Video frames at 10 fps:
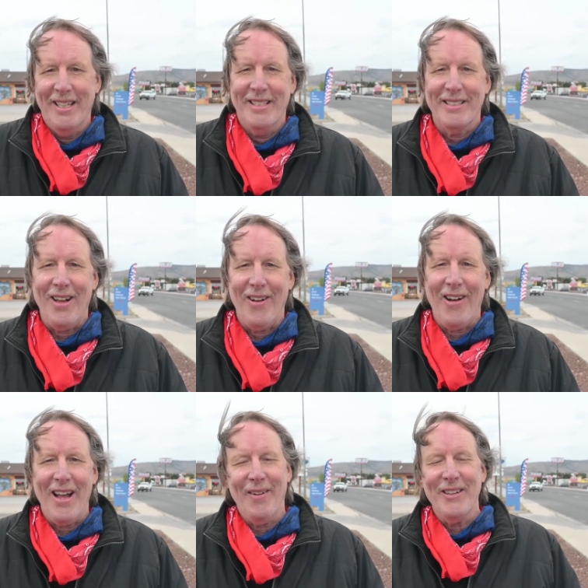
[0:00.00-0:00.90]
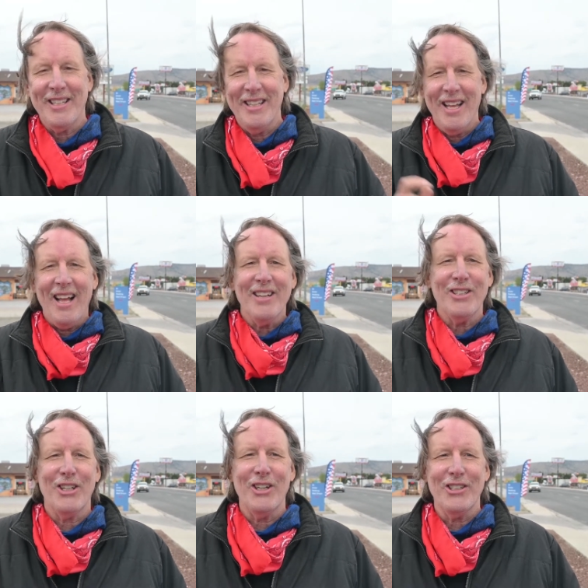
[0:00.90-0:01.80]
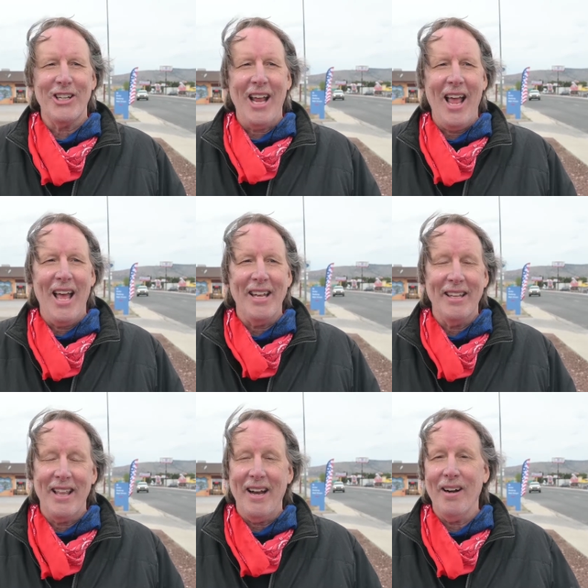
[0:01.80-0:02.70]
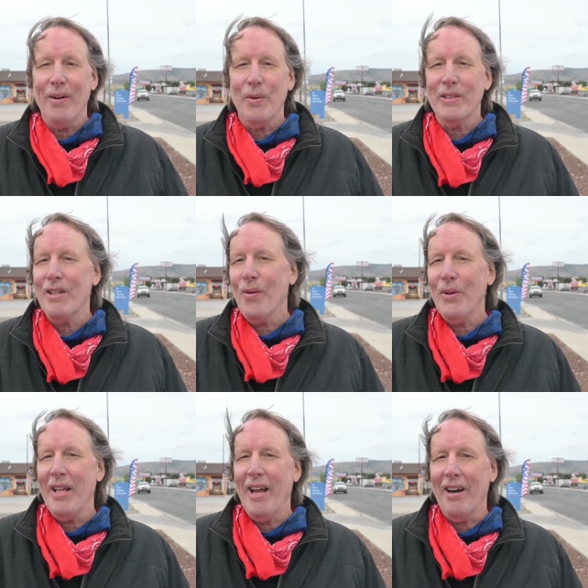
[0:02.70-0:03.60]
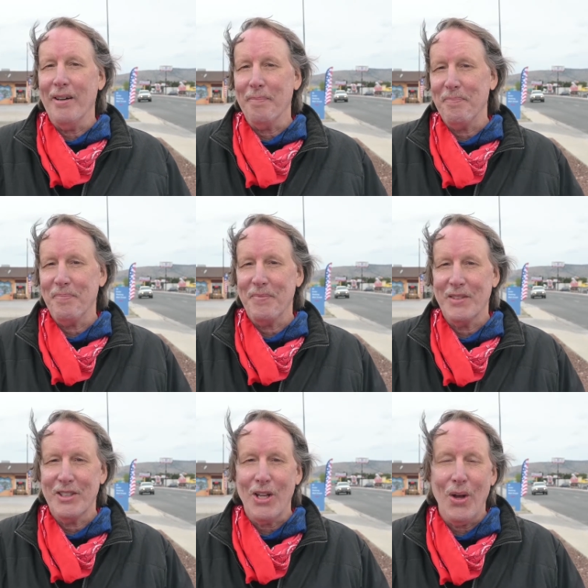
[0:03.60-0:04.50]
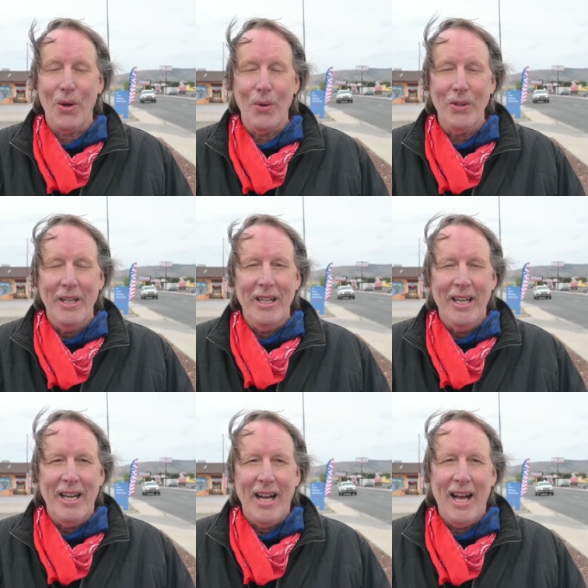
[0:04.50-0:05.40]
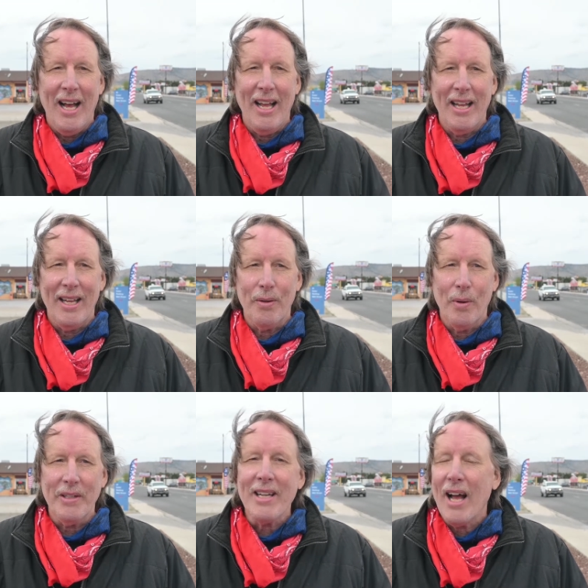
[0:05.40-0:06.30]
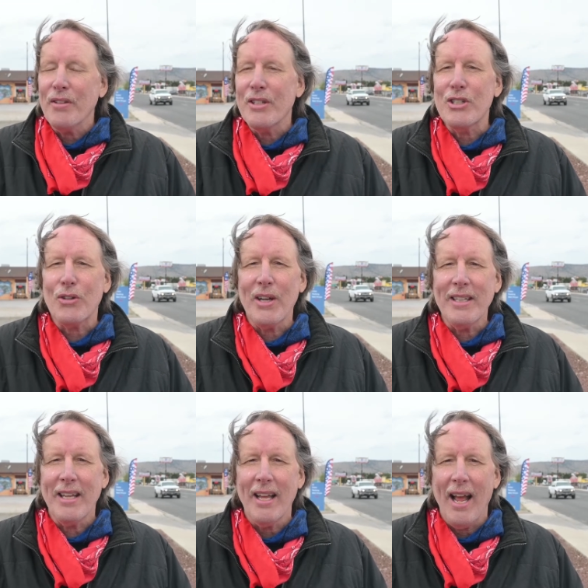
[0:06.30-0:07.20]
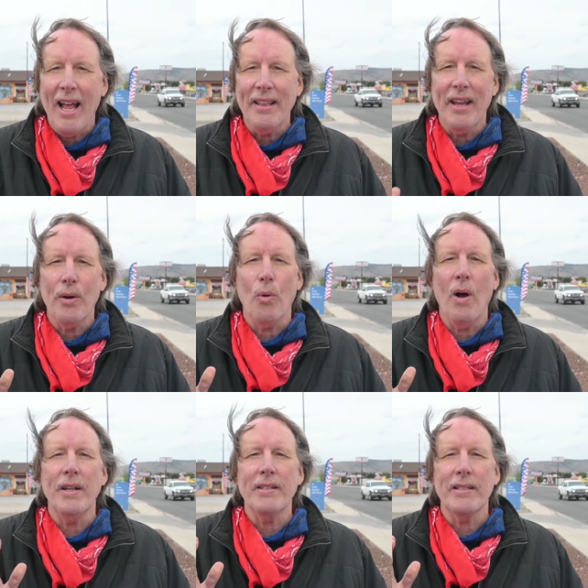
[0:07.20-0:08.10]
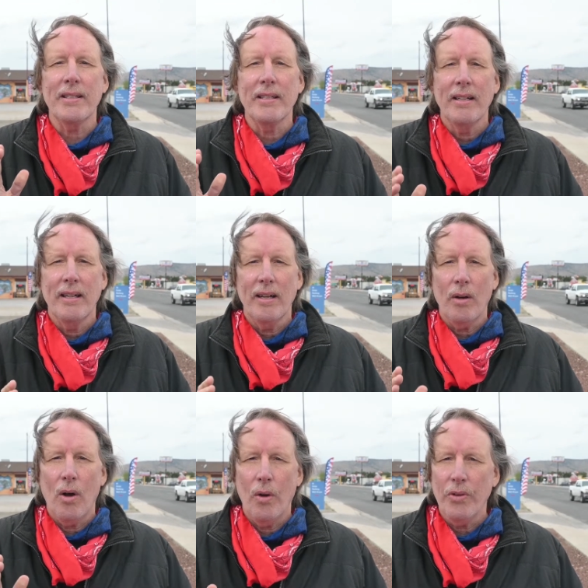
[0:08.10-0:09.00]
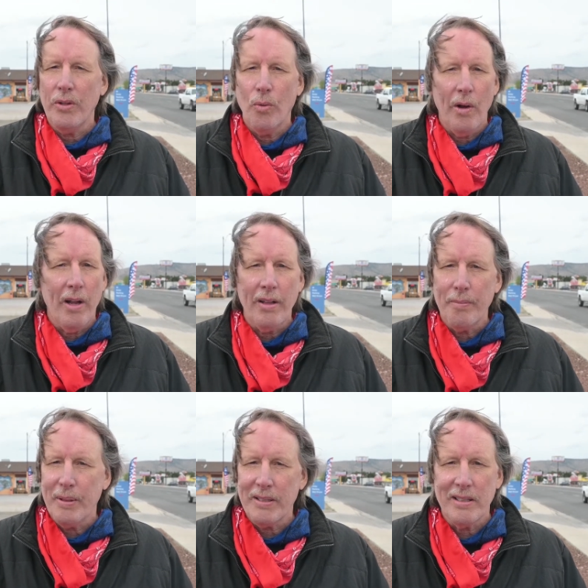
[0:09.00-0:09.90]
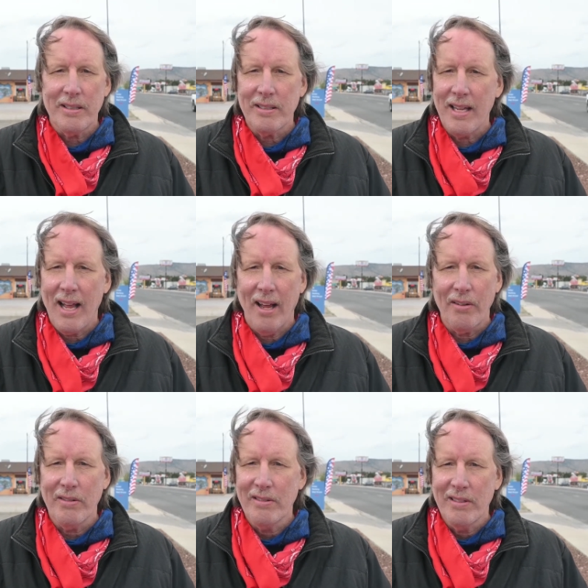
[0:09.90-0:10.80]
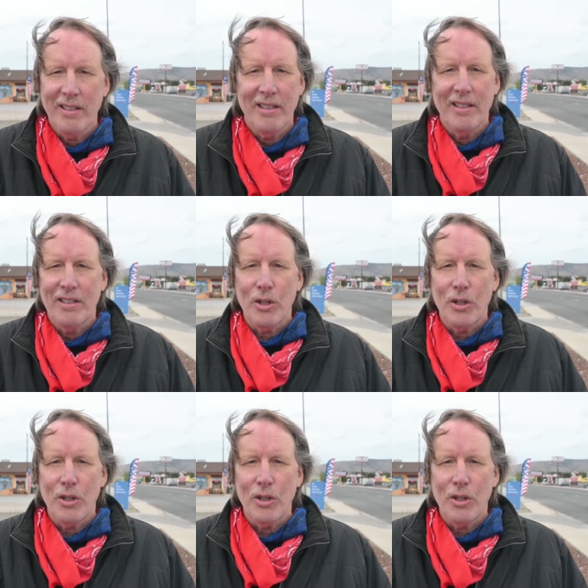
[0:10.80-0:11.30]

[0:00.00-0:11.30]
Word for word: So I went to the other church and there was no one there. So I went down the street and there was only one other business in town.